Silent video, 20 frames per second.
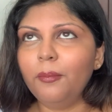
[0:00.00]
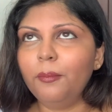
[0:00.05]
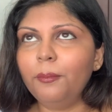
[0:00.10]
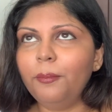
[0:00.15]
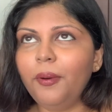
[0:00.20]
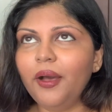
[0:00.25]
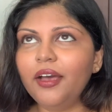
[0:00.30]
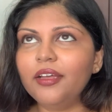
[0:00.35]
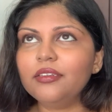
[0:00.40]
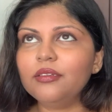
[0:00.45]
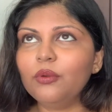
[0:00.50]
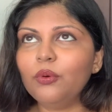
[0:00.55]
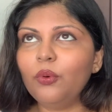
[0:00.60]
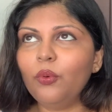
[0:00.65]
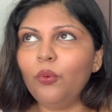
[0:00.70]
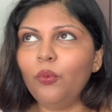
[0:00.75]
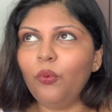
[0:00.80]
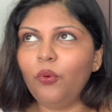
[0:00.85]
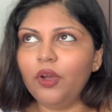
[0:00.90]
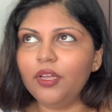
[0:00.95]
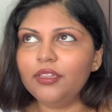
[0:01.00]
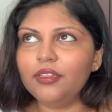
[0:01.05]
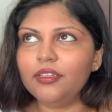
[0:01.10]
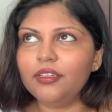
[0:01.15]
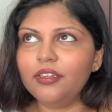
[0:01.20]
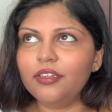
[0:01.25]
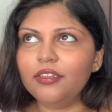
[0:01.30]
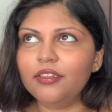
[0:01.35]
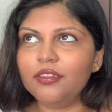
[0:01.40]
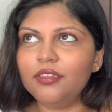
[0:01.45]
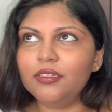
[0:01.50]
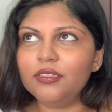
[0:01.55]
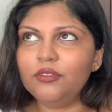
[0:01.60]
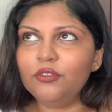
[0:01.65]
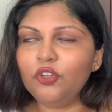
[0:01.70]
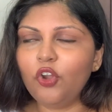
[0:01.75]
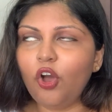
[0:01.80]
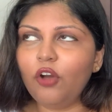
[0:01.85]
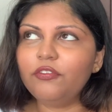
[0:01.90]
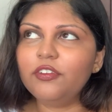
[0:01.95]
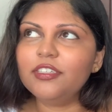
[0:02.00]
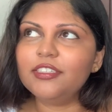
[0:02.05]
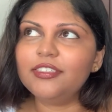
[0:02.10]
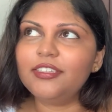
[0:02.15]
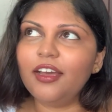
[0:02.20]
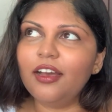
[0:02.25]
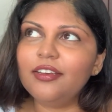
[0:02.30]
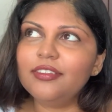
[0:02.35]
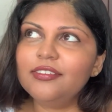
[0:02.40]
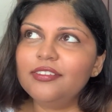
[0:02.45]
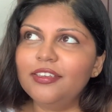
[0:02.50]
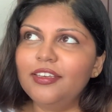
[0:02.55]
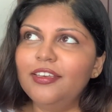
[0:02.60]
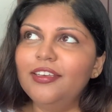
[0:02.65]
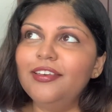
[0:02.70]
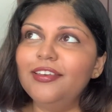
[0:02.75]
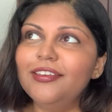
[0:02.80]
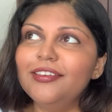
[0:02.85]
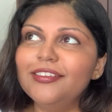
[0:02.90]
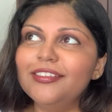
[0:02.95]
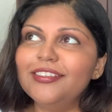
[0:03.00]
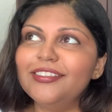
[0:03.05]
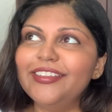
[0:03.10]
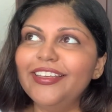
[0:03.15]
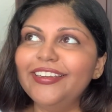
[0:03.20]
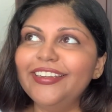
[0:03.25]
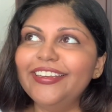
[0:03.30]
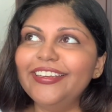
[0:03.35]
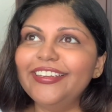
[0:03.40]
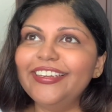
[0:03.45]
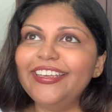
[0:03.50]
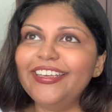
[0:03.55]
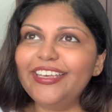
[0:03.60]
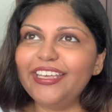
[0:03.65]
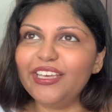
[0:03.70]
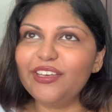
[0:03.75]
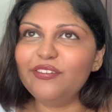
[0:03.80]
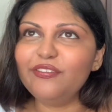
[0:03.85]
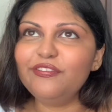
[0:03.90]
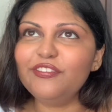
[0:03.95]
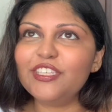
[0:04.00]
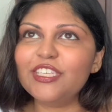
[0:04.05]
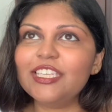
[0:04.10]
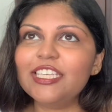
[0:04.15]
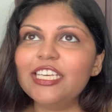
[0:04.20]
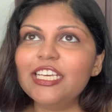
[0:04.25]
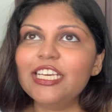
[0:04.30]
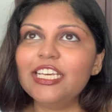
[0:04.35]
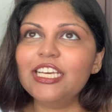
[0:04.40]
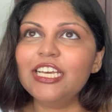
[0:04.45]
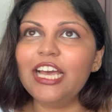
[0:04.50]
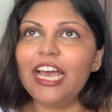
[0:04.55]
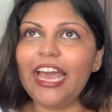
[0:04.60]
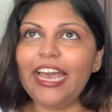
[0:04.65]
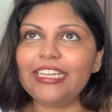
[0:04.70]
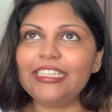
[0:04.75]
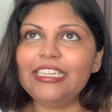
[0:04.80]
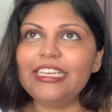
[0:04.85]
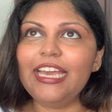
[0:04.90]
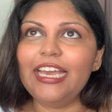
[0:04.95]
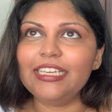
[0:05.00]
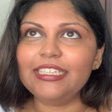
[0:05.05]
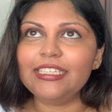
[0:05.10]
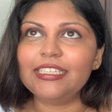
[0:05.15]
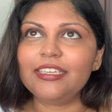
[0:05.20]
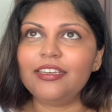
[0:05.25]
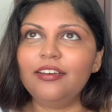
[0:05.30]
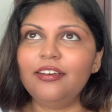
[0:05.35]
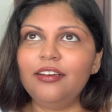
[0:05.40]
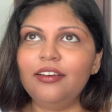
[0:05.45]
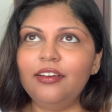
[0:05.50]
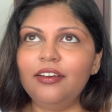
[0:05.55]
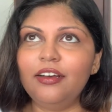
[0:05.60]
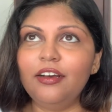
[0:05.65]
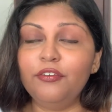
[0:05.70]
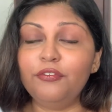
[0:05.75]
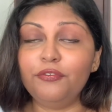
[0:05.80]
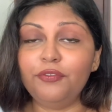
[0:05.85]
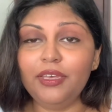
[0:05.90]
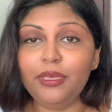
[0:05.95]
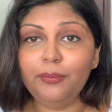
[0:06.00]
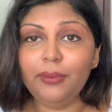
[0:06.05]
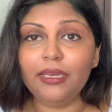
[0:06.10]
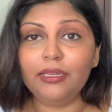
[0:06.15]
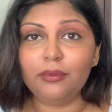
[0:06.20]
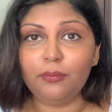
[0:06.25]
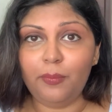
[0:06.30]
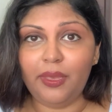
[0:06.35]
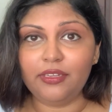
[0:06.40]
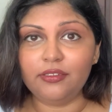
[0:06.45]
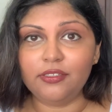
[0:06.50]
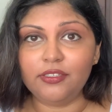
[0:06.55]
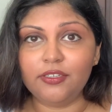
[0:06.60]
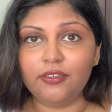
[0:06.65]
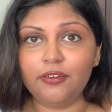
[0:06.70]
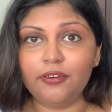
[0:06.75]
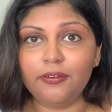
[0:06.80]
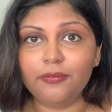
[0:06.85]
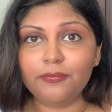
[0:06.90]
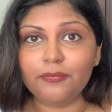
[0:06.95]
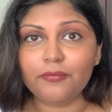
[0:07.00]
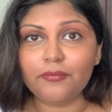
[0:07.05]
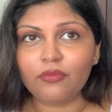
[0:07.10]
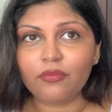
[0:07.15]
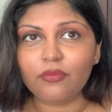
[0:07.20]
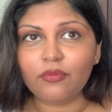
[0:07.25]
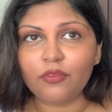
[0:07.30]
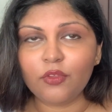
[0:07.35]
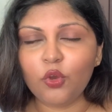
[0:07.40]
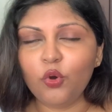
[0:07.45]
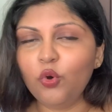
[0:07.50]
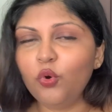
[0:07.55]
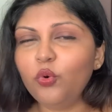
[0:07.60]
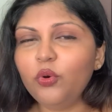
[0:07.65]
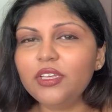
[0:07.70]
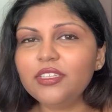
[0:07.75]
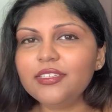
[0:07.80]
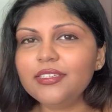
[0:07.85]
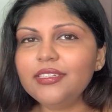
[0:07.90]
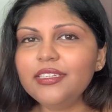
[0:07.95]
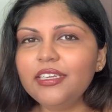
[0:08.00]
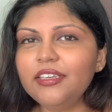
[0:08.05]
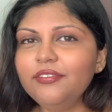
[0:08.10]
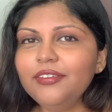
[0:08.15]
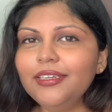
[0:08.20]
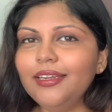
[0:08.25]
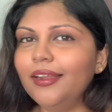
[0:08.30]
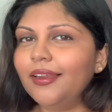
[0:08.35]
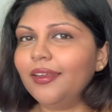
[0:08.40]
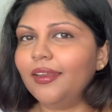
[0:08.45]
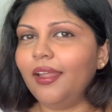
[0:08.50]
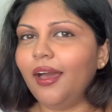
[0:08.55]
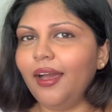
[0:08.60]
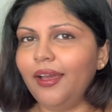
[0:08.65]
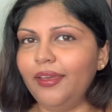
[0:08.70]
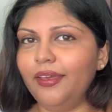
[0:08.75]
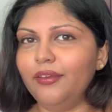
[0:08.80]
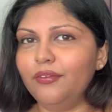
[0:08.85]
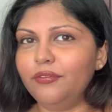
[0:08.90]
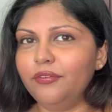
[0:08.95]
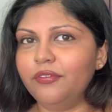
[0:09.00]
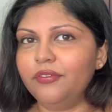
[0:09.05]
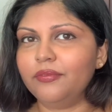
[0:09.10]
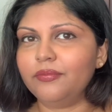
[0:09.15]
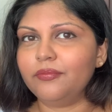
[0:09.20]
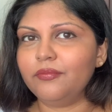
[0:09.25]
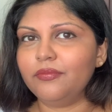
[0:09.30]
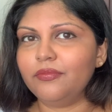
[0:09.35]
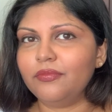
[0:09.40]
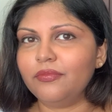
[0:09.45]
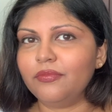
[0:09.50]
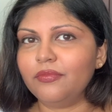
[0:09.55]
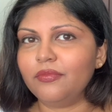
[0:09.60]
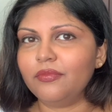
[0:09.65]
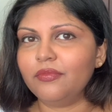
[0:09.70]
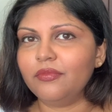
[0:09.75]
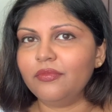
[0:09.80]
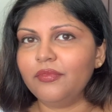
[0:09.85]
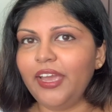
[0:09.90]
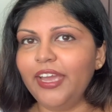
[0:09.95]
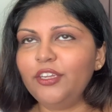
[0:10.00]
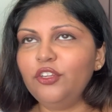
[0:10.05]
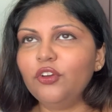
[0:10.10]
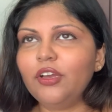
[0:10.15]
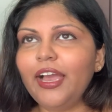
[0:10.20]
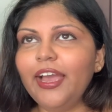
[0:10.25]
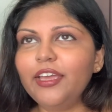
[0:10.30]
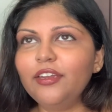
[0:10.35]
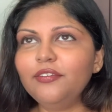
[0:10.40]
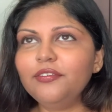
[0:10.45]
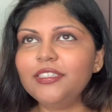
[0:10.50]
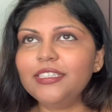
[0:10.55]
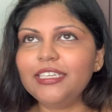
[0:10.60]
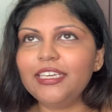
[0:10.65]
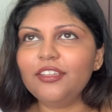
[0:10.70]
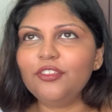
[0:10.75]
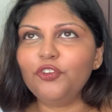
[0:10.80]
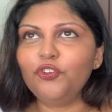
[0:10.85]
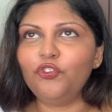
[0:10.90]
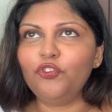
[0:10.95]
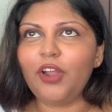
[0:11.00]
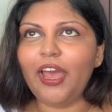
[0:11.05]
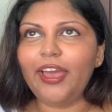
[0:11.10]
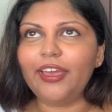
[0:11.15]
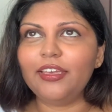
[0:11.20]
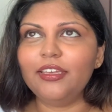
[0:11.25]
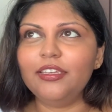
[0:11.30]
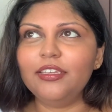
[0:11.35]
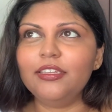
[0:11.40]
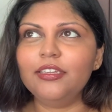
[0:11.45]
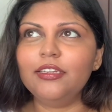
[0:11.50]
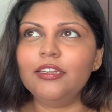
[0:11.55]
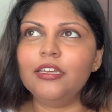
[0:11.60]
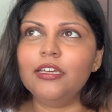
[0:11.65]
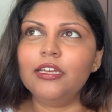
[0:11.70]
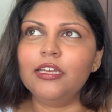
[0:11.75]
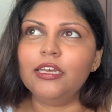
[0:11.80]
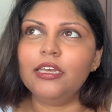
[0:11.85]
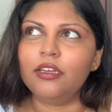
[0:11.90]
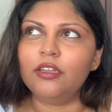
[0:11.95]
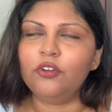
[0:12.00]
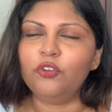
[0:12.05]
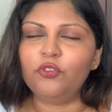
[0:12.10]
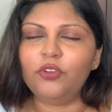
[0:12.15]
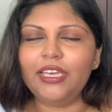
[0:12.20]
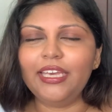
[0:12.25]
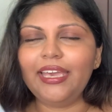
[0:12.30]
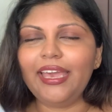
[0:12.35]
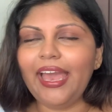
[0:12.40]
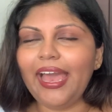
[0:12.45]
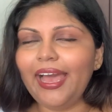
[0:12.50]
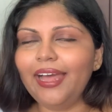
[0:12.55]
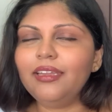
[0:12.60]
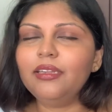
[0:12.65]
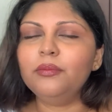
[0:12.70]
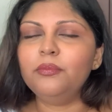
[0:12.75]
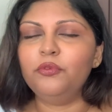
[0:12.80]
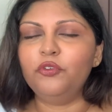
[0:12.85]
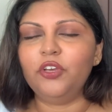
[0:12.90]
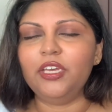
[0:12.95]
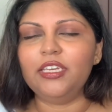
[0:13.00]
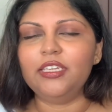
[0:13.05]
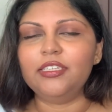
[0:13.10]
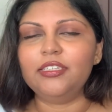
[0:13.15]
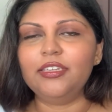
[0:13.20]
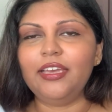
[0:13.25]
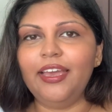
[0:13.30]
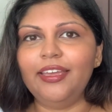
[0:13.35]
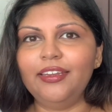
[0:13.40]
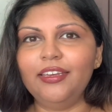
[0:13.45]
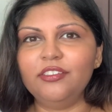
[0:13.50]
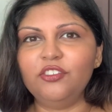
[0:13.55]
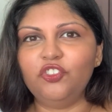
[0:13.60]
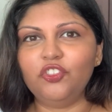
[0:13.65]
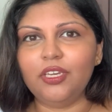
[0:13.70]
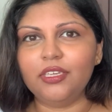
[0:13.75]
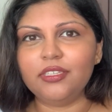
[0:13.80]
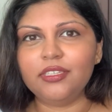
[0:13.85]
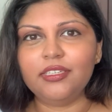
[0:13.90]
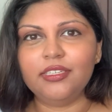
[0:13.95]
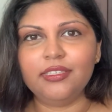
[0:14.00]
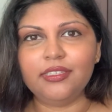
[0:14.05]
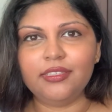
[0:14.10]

But what the novel does is that it gives Agnieszka a female mentor who isn't even alive. And you kind of see the dragon recalibrate and adjust his